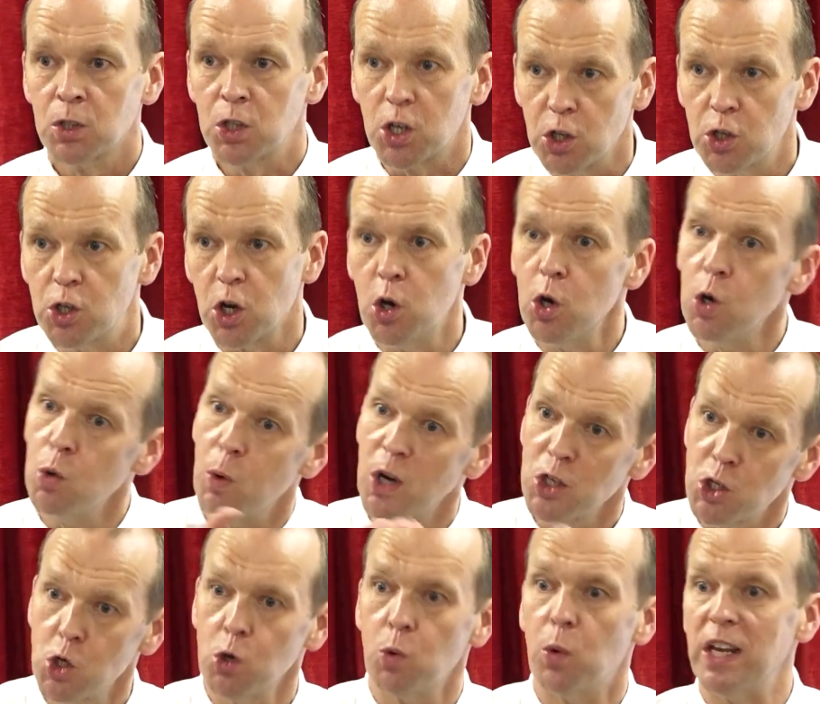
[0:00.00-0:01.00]
to do
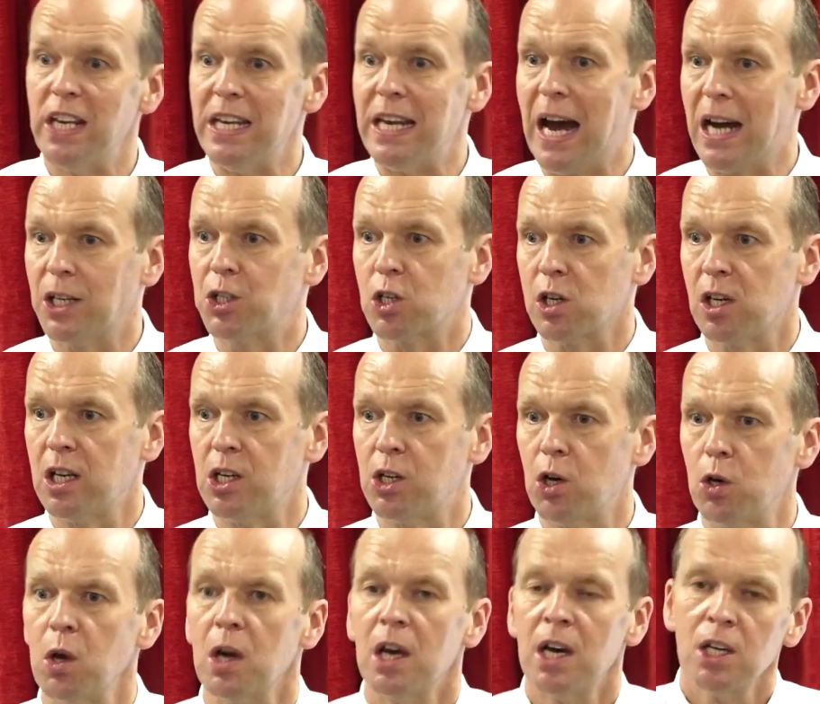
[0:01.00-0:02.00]
what you wouldn't naturally
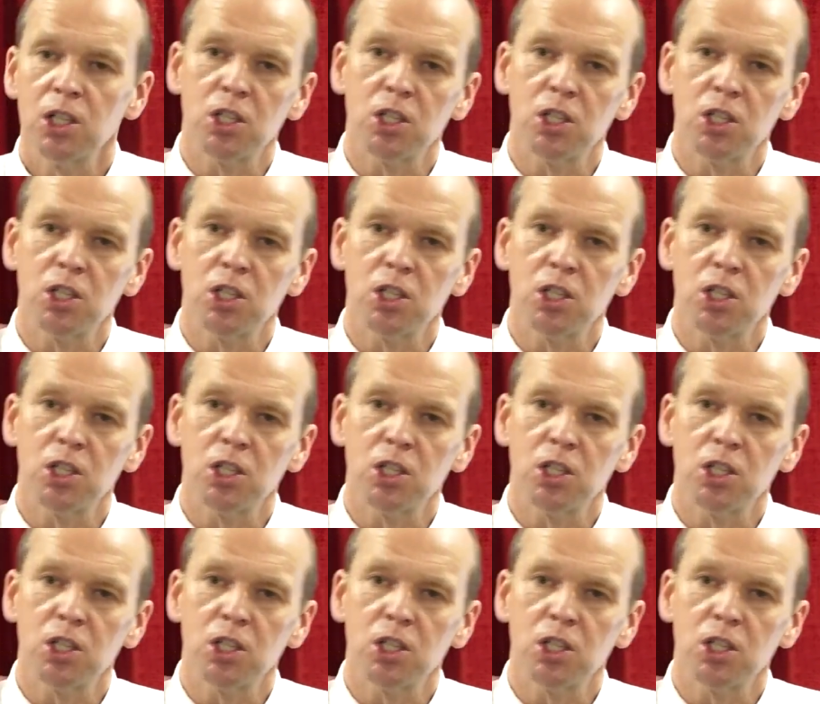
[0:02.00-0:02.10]
do.